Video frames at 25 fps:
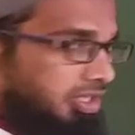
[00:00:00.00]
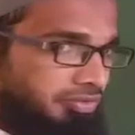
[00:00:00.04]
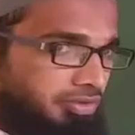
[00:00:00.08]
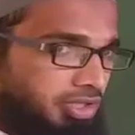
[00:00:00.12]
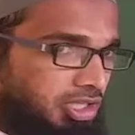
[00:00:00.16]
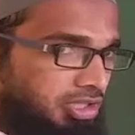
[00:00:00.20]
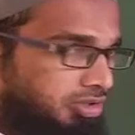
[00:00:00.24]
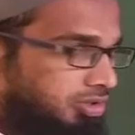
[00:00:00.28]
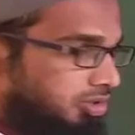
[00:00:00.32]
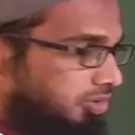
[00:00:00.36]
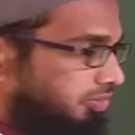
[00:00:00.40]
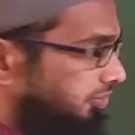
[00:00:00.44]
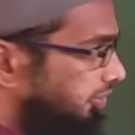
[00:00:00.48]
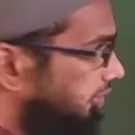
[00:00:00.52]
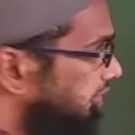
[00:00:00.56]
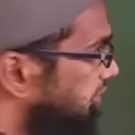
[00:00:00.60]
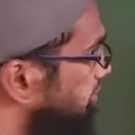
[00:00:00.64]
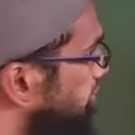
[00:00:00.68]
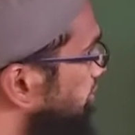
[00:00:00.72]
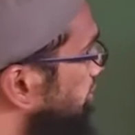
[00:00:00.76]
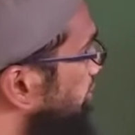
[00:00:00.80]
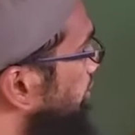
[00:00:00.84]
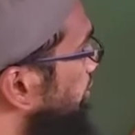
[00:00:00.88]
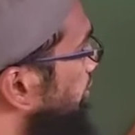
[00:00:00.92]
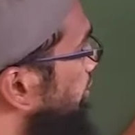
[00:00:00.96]
f dash of
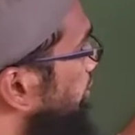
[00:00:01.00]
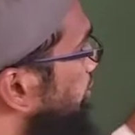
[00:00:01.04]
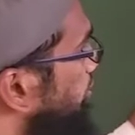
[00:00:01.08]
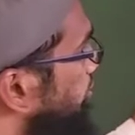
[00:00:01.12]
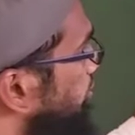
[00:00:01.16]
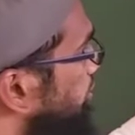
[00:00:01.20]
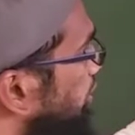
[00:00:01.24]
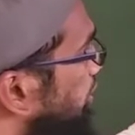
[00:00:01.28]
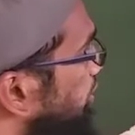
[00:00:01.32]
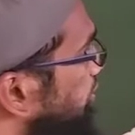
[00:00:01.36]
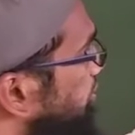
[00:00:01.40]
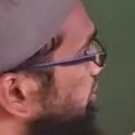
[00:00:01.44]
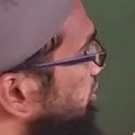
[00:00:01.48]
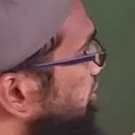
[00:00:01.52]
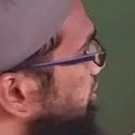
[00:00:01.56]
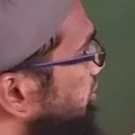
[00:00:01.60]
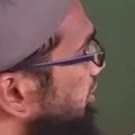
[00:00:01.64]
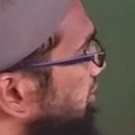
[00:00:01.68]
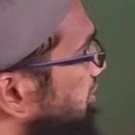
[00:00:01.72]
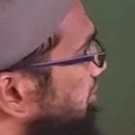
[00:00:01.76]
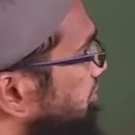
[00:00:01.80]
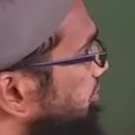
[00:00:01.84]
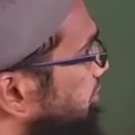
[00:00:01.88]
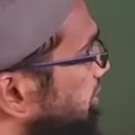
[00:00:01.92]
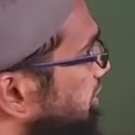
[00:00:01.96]
x. So now this is
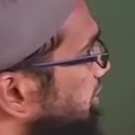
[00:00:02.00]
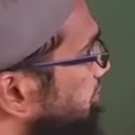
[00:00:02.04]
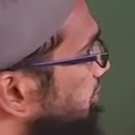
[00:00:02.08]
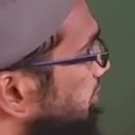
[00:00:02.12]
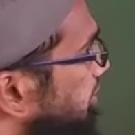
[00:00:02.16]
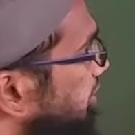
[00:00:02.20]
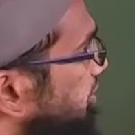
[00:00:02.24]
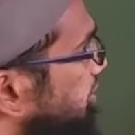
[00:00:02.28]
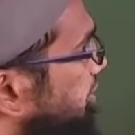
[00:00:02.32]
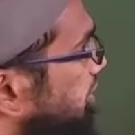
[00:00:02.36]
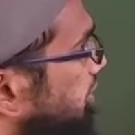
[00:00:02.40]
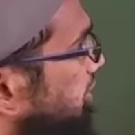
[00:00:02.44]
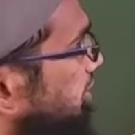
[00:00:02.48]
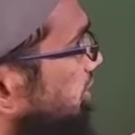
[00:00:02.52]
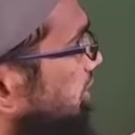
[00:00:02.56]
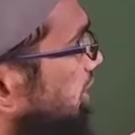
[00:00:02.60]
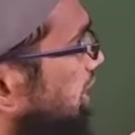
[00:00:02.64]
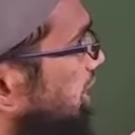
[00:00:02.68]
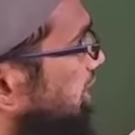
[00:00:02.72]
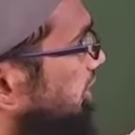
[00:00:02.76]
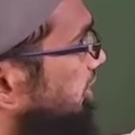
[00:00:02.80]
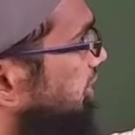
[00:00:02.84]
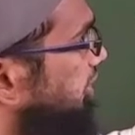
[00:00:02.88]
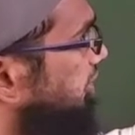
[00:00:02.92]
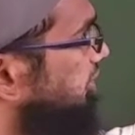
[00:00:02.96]
our first function.
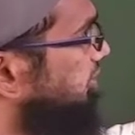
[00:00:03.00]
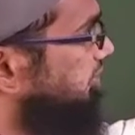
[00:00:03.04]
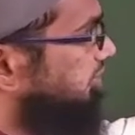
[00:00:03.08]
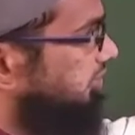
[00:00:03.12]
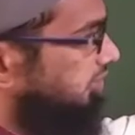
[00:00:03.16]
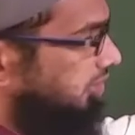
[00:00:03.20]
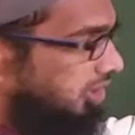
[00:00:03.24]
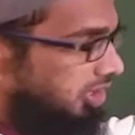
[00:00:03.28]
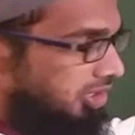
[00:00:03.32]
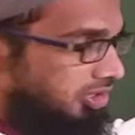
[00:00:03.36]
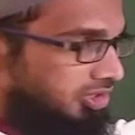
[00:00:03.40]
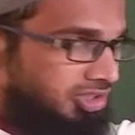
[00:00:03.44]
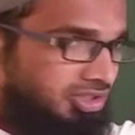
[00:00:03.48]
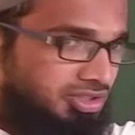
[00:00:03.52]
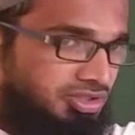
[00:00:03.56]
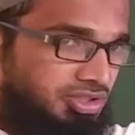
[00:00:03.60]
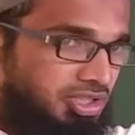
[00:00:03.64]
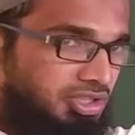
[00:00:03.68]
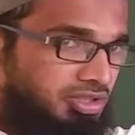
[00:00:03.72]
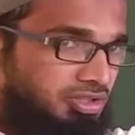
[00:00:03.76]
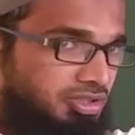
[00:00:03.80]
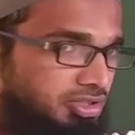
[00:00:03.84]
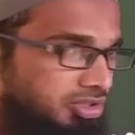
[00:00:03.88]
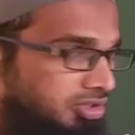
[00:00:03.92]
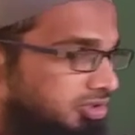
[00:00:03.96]
I'll just
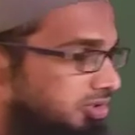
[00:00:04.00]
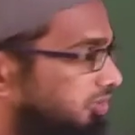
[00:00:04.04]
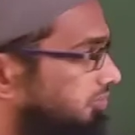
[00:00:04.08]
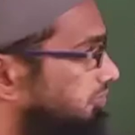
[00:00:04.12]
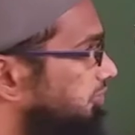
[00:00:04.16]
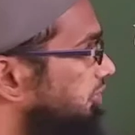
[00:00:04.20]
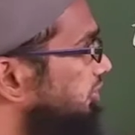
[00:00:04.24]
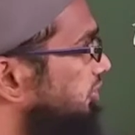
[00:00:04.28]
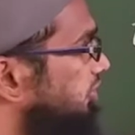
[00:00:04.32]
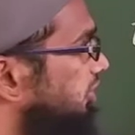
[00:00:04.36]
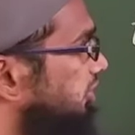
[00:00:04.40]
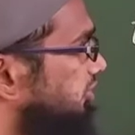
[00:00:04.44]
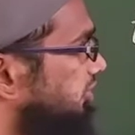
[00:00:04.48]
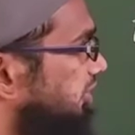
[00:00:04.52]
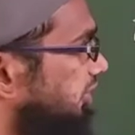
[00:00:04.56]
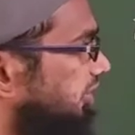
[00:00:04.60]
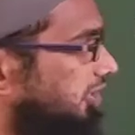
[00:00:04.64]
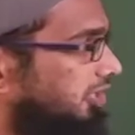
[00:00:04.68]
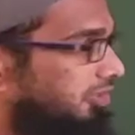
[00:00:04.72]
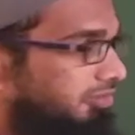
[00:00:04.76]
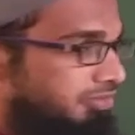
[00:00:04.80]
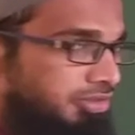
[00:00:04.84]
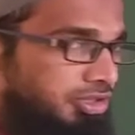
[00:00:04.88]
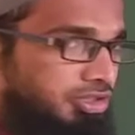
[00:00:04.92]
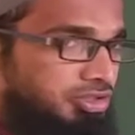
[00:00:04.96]
take this is a v is a
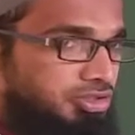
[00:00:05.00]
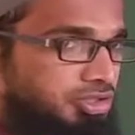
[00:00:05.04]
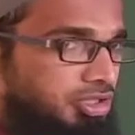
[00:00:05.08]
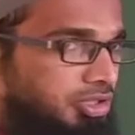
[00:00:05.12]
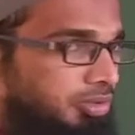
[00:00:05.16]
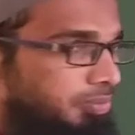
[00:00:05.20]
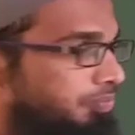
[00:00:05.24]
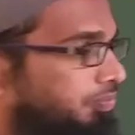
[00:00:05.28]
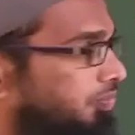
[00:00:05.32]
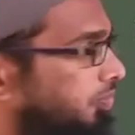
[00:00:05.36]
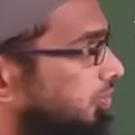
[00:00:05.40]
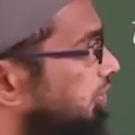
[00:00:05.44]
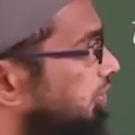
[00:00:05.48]
second function.